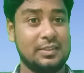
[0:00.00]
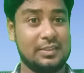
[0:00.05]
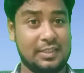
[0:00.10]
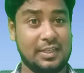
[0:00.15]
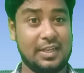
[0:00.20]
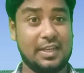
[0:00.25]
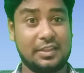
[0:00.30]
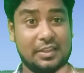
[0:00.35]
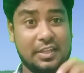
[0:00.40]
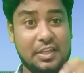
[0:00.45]

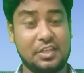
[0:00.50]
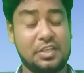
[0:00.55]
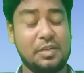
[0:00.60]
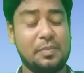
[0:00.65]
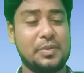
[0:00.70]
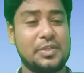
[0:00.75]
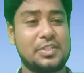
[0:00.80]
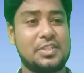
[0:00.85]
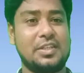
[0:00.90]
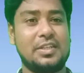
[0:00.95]
Yeah,
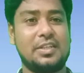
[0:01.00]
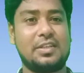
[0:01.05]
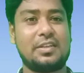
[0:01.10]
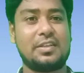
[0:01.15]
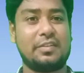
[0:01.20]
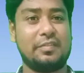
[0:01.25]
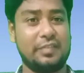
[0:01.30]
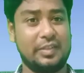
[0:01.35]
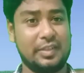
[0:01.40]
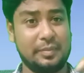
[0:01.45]

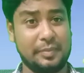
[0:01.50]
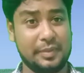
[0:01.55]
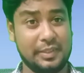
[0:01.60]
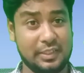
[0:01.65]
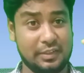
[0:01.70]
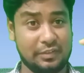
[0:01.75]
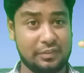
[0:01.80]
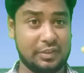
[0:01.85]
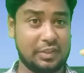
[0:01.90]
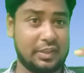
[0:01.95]
30% will
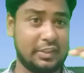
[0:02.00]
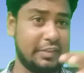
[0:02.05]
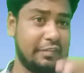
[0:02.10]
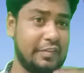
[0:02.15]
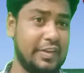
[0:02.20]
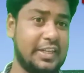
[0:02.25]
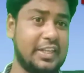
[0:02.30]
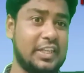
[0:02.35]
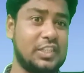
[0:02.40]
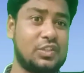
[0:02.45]
be the
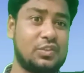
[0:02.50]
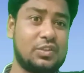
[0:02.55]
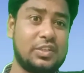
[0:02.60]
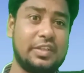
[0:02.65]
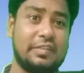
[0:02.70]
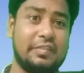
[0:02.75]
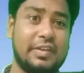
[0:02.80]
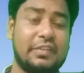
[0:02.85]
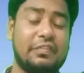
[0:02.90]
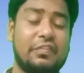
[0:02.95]

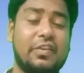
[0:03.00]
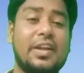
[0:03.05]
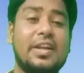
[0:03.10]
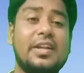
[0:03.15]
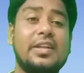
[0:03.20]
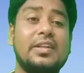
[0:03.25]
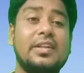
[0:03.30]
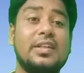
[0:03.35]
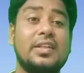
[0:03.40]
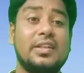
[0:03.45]
weightage given
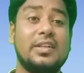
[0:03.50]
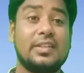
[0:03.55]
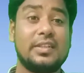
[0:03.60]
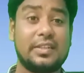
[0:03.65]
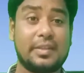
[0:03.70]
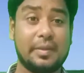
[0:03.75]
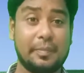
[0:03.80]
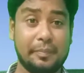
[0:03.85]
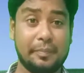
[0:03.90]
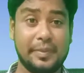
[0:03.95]
for
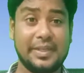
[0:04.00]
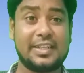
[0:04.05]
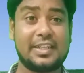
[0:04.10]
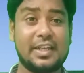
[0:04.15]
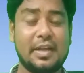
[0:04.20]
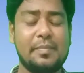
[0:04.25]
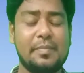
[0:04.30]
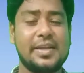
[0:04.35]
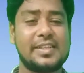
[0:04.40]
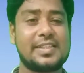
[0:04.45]
the
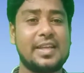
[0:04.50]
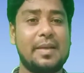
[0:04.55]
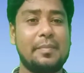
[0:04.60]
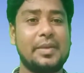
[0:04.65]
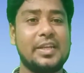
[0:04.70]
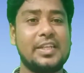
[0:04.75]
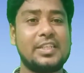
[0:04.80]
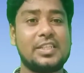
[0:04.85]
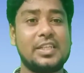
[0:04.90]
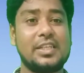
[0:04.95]
midterm
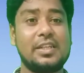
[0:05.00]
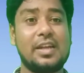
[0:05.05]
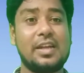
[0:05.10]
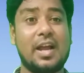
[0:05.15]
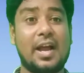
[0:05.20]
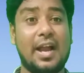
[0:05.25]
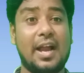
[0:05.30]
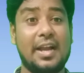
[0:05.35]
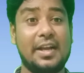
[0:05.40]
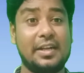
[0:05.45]

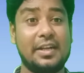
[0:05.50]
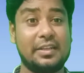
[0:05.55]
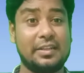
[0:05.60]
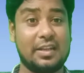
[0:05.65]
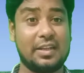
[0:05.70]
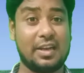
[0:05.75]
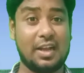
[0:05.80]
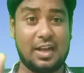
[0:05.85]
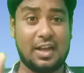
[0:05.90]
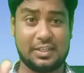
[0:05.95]
examination,
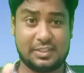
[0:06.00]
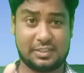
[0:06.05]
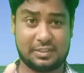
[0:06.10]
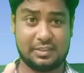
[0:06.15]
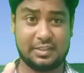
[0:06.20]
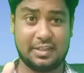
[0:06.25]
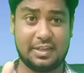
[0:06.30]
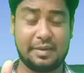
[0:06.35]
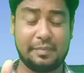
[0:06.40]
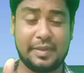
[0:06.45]
and
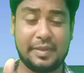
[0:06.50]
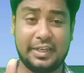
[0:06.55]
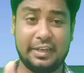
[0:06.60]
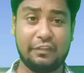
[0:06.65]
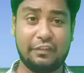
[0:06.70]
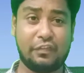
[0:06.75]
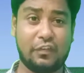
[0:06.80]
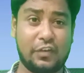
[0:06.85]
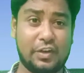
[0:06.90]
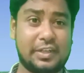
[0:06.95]
the
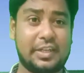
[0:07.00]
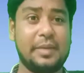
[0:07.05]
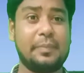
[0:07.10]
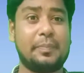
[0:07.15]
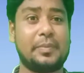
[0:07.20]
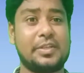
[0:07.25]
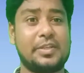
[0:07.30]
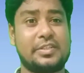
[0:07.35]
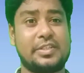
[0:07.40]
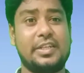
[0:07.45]
remaining
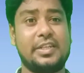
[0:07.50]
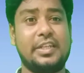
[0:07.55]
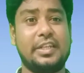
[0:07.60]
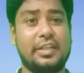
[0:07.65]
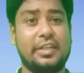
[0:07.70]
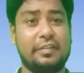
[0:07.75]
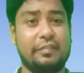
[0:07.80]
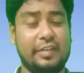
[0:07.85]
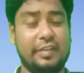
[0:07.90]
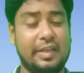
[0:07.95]

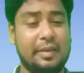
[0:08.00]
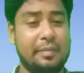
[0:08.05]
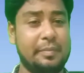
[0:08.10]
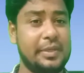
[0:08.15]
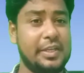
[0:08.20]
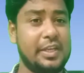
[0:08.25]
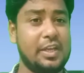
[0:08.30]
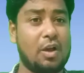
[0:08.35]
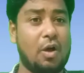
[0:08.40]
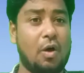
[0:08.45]
40% will
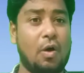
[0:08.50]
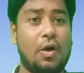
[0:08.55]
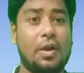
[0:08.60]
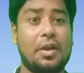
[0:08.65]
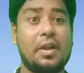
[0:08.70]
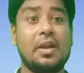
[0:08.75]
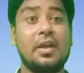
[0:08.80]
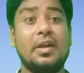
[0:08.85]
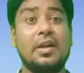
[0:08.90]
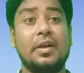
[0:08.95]
be
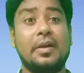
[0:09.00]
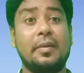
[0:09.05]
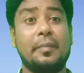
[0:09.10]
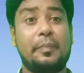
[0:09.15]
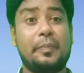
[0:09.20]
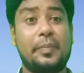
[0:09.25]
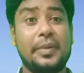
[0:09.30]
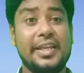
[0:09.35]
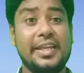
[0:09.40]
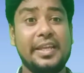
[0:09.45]

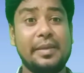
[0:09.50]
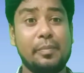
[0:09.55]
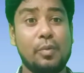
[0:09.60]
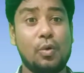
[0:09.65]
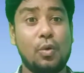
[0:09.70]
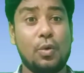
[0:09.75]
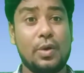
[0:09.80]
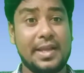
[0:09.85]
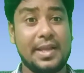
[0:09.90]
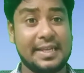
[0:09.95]
on
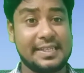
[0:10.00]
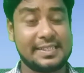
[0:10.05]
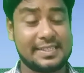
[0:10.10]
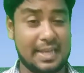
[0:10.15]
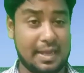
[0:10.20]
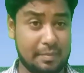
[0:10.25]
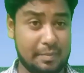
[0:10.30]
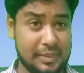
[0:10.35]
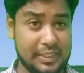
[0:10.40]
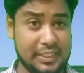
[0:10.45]
pre-board
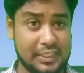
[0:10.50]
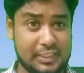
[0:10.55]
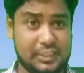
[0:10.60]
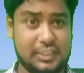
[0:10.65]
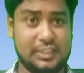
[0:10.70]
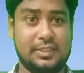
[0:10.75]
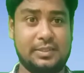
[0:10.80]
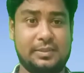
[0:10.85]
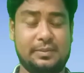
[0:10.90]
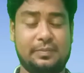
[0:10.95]

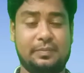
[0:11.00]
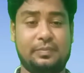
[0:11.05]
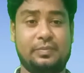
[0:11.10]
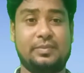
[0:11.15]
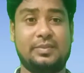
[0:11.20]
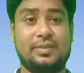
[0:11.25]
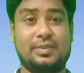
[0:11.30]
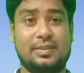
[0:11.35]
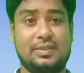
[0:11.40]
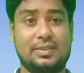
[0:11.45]
examination.
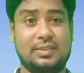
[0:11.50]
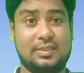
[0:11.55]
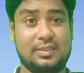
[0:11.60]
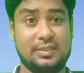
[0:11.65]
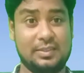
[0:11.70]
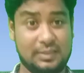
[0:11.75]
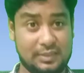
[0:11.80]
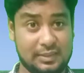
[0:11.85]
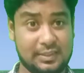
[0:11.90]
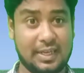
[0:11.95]

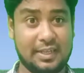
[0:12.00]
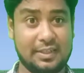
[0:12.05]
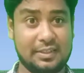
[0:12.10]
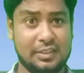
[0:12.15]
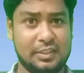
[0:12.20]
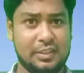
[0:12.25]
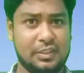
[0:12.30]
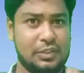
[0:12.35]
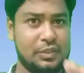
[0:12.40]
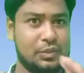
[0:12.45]
Yeah,
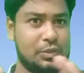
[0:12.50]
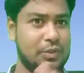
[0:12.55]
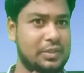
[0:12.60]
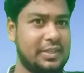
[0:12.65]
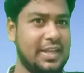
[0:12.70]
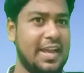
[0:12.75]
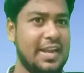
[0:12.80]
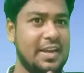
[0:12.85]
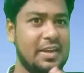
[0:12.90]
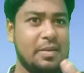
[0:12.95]
so
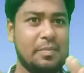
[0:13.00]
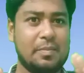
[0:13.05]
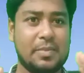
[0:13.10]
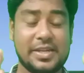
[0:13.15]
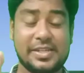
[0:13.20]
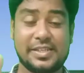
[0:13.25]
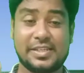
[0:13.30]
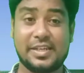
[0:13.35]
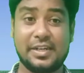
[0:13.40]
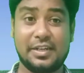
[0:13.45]
10
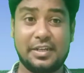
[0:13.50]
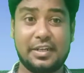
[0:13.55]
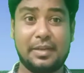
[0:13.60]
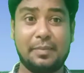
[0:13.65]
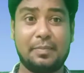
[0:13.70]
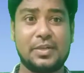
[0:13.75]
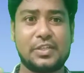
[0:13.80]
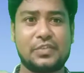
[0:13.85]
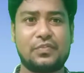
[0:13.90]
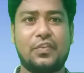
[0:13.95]
plus
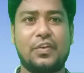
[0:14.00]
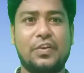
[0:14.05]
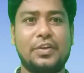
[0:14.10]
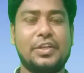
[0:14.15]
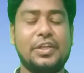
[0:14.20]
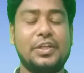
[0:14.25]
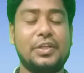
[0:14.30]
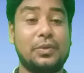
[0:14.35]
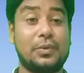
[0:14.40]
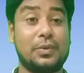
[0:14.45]
30 plus
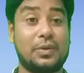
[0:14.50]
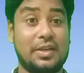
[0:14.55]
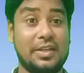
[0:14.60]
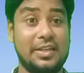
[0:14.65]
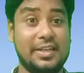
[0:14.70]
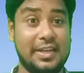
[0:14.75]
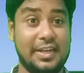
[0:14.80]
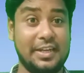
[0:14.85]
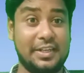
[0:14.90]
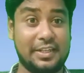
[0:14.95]
40,
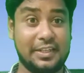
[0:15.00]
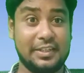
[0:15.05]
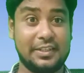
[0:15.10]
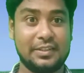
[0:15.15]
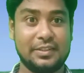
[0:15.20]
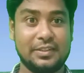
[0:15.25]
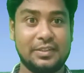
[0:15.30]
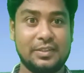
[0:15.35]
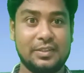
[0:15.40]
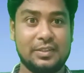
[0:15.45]
totally
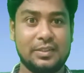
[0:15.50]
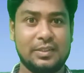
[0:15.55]
80.